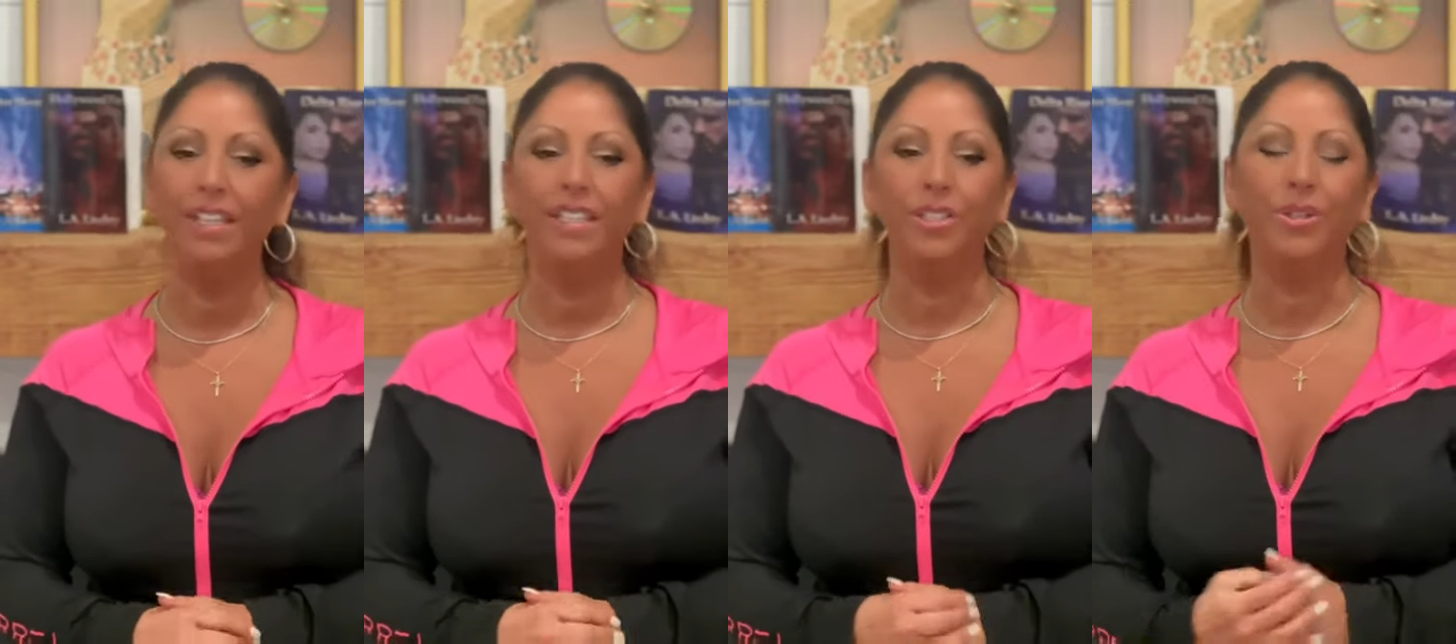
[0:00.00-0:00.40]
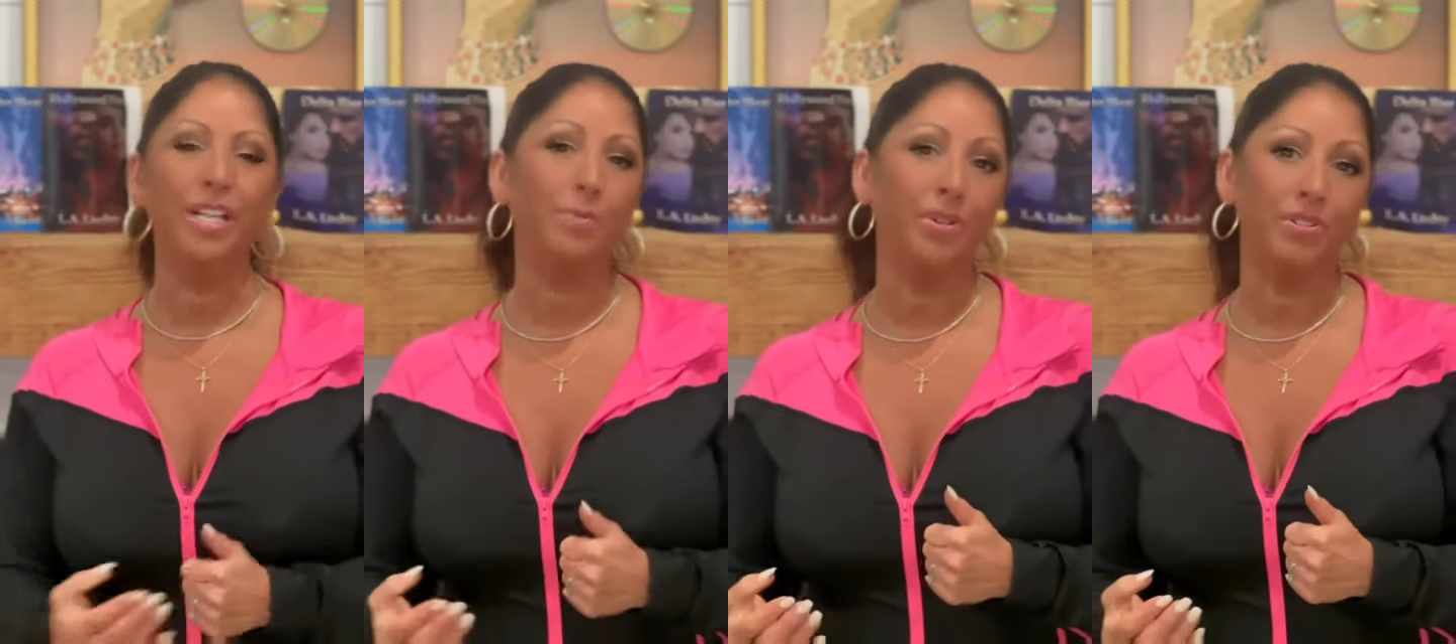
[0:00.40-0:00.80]
You
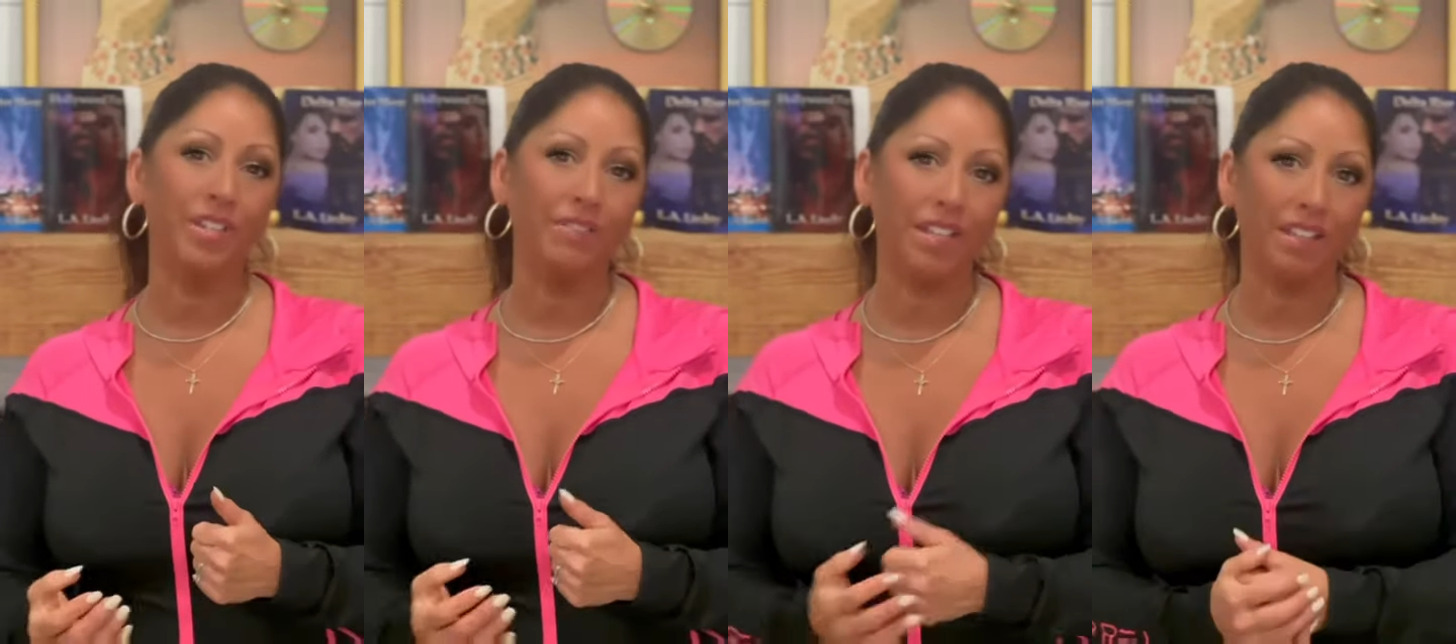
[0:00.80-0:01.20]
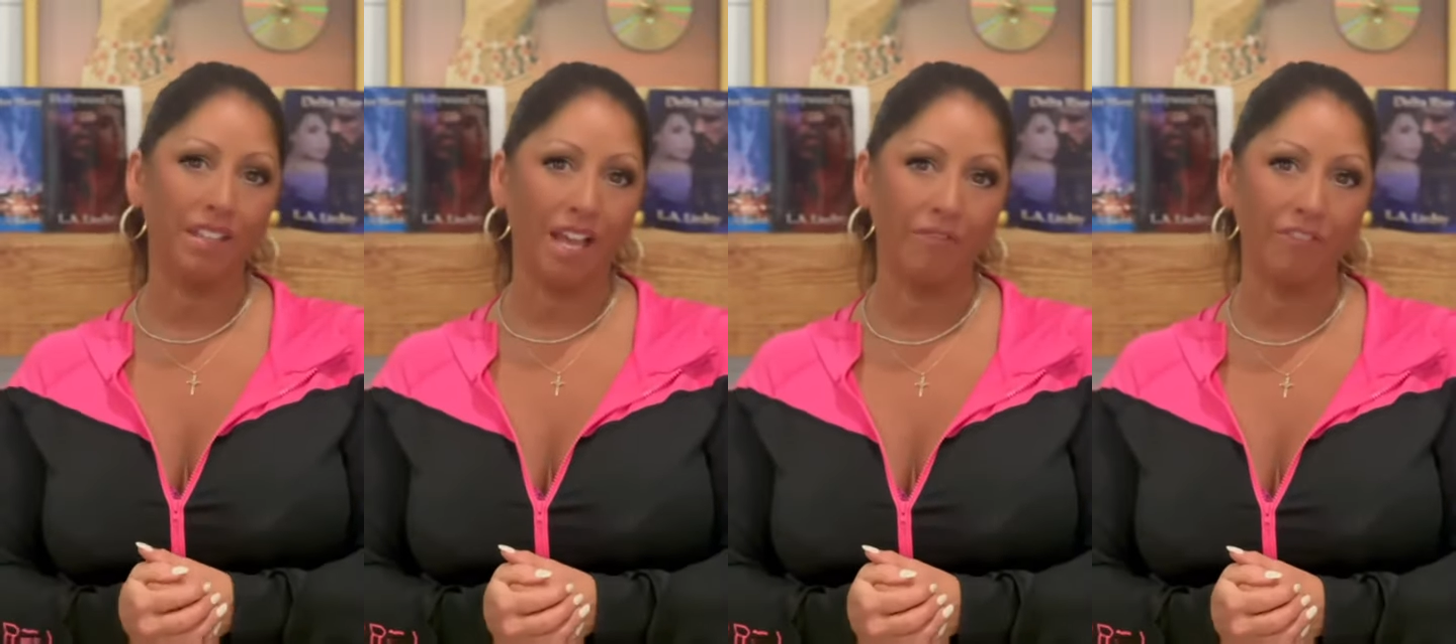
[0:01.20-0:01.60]
guys put yourselves on the
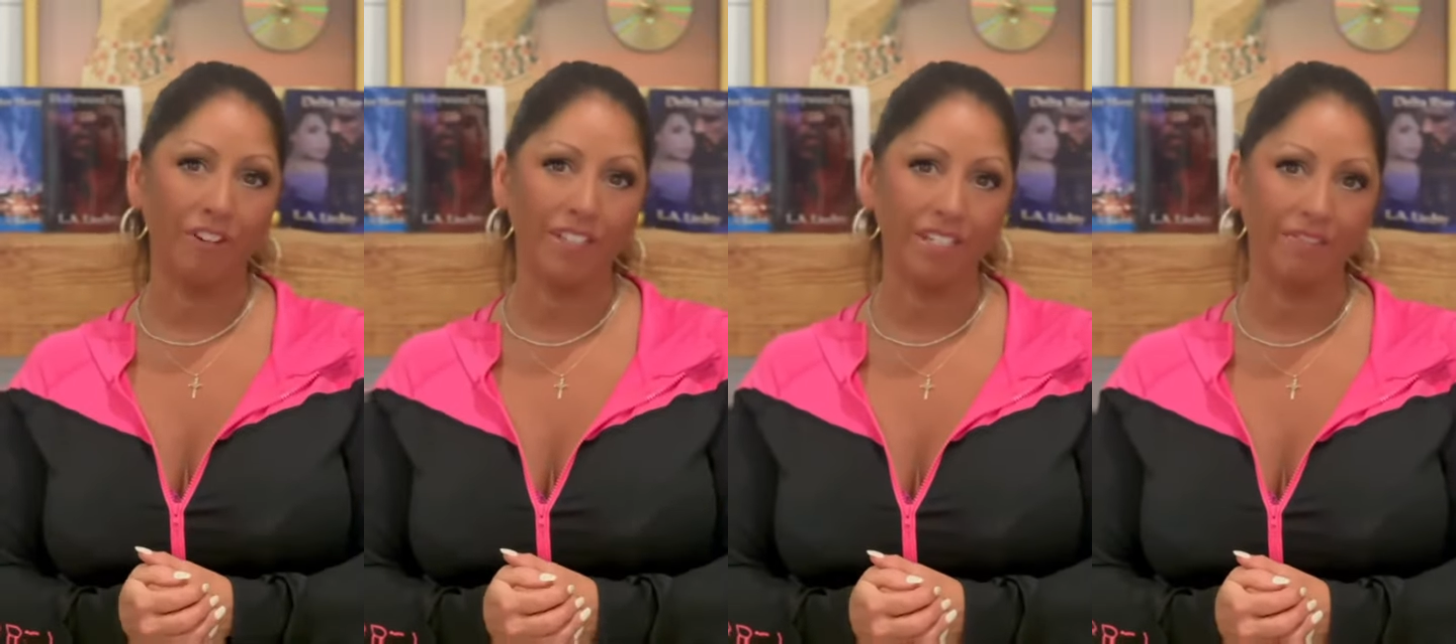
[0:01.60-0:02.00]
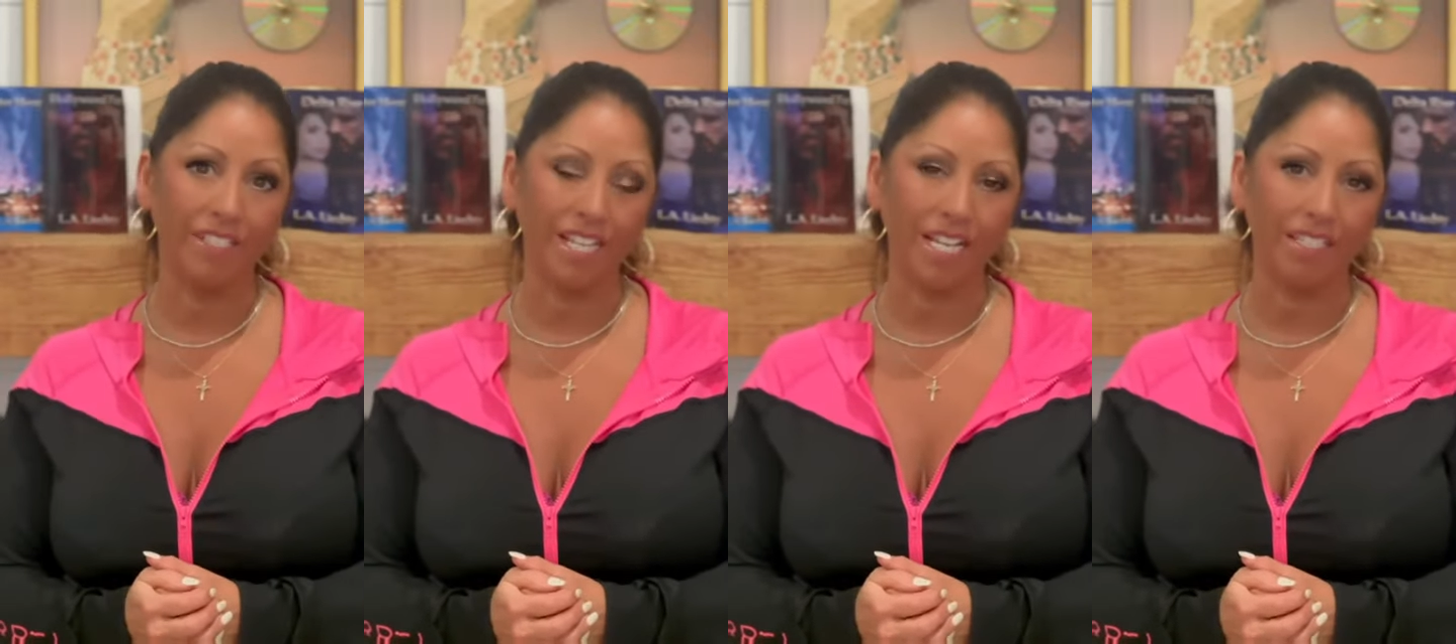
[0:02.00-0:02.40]
line for us every
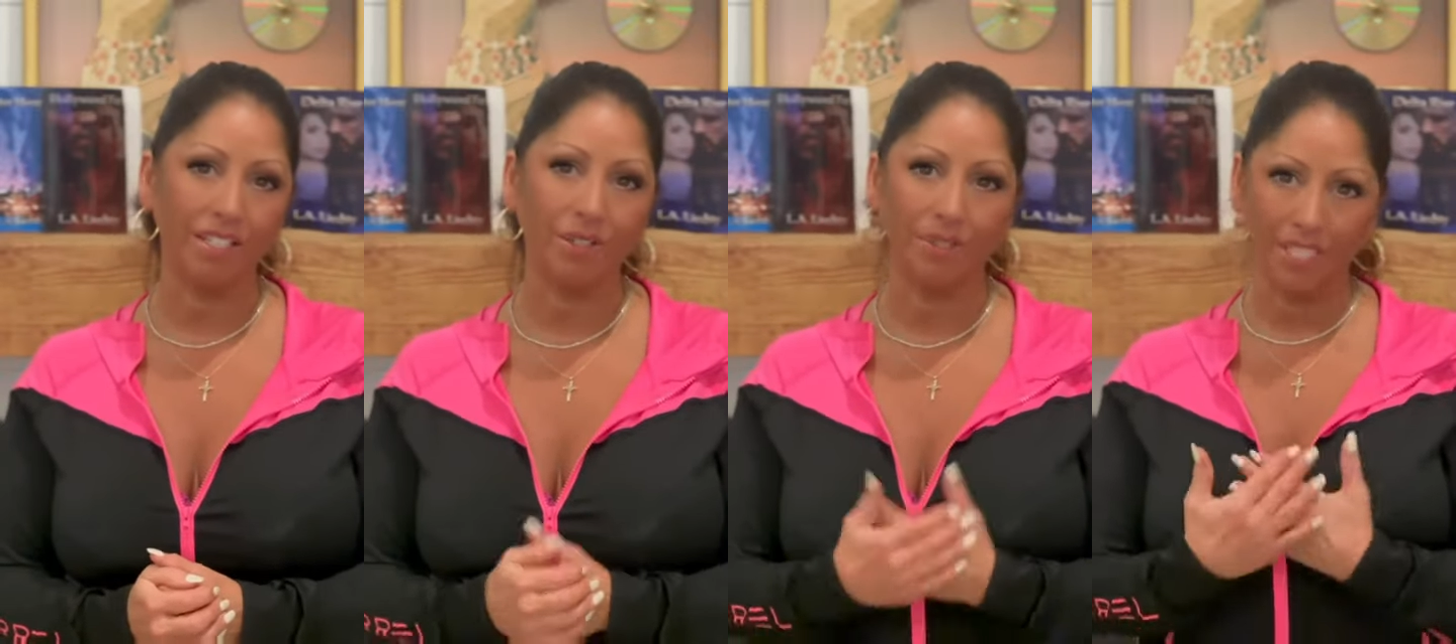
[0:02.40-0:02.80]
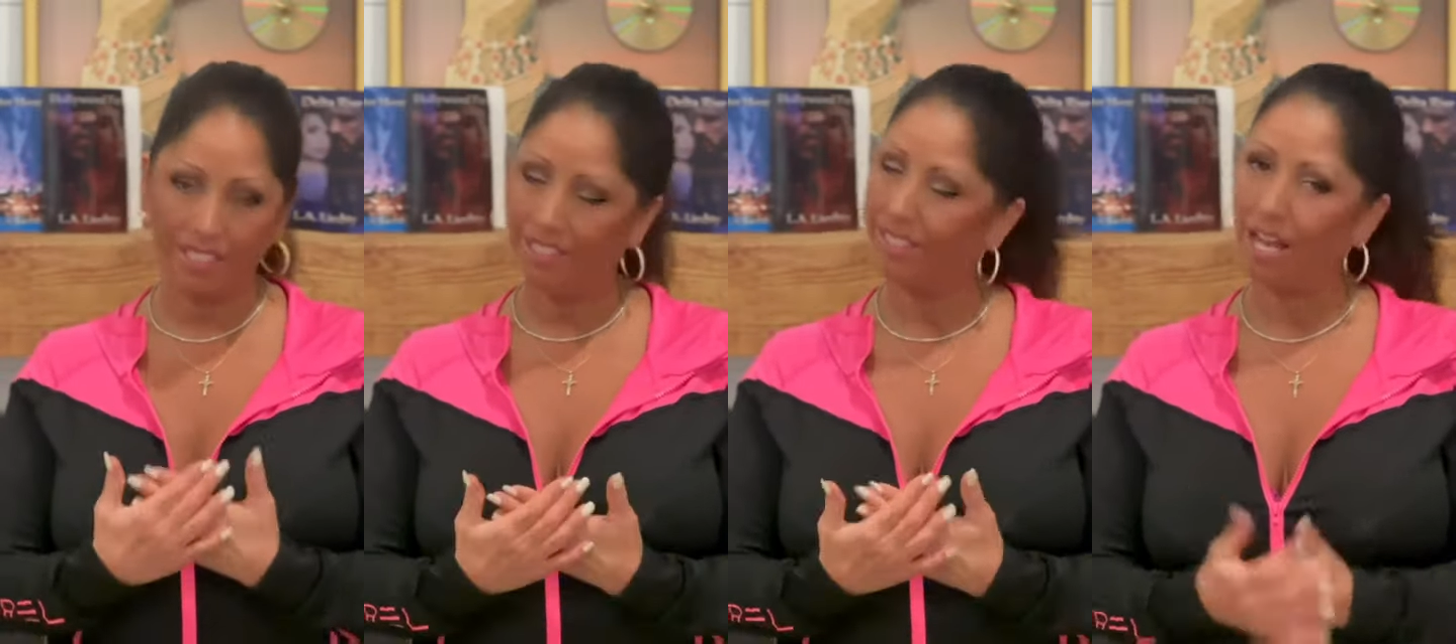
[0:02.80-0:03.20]
day, so
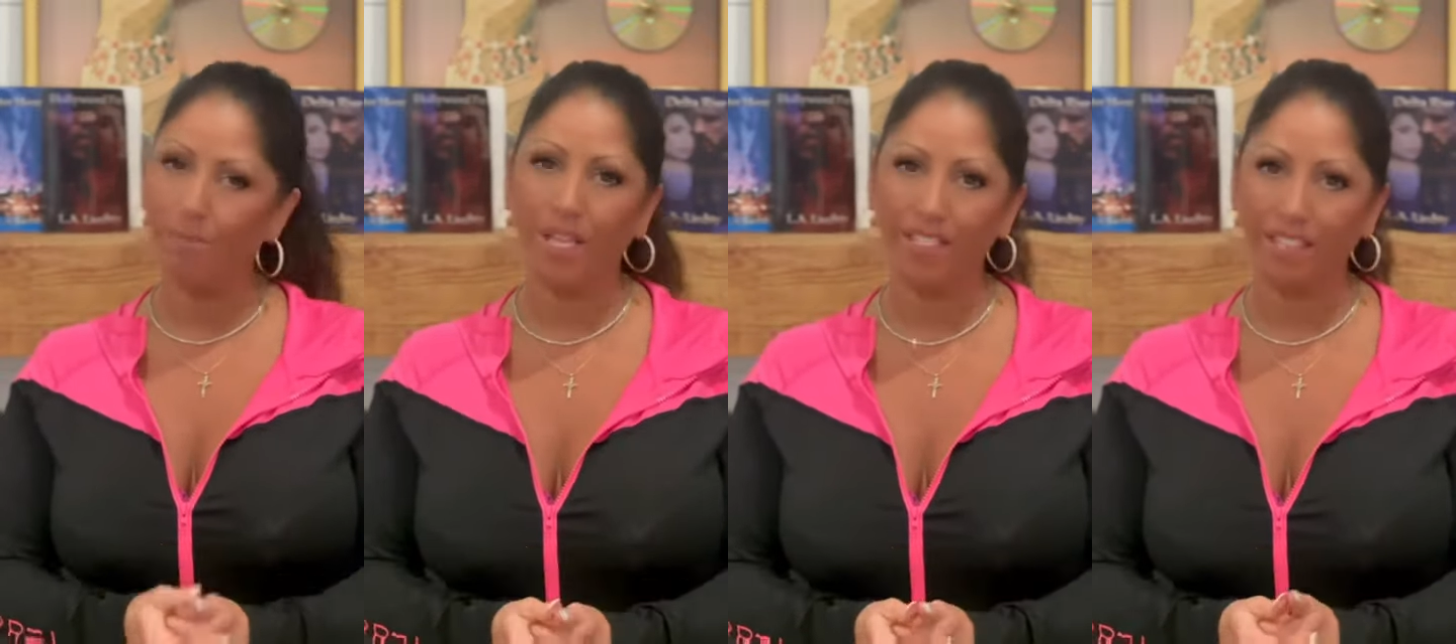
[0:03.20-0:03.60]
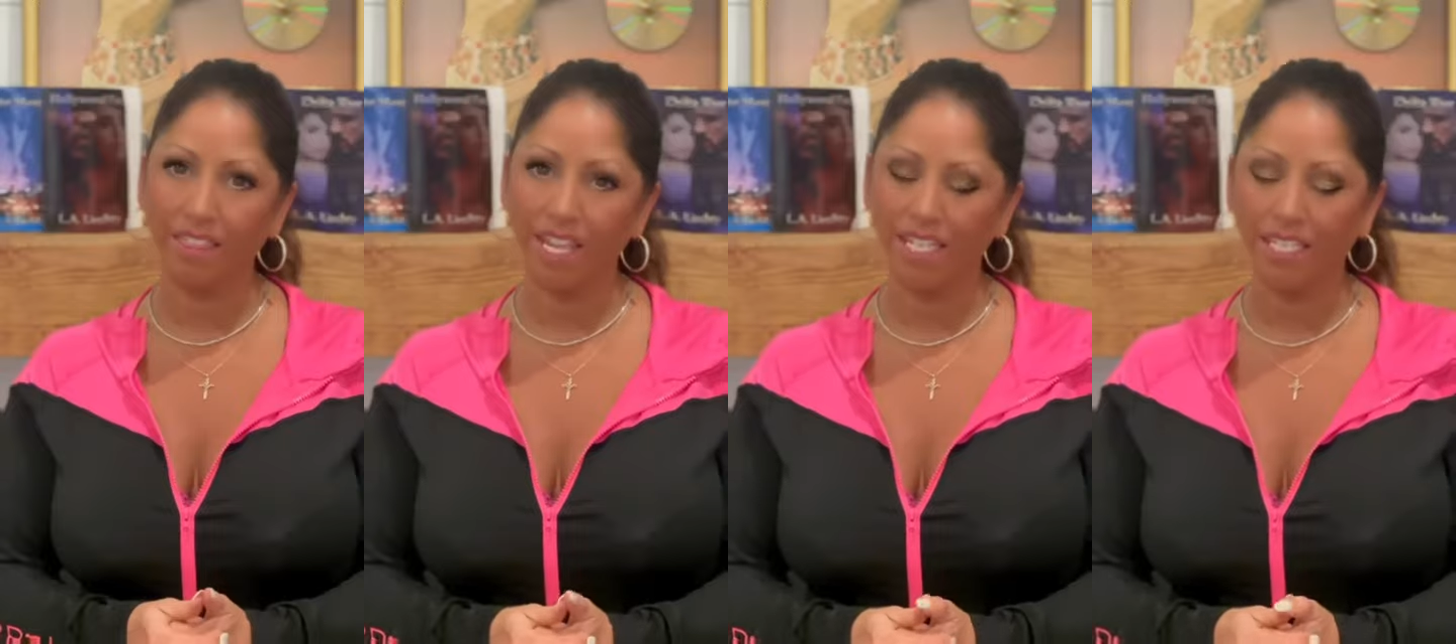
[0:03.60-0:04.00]
God bless and
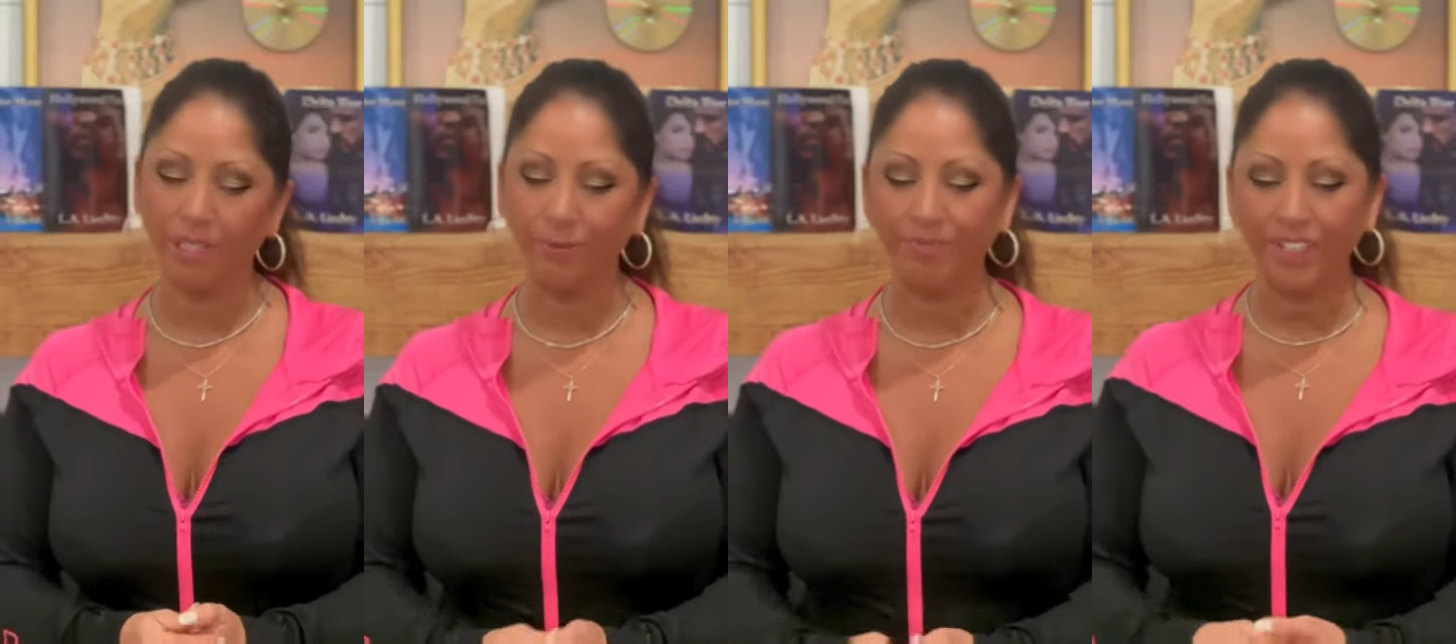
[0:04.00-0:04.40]
thank you.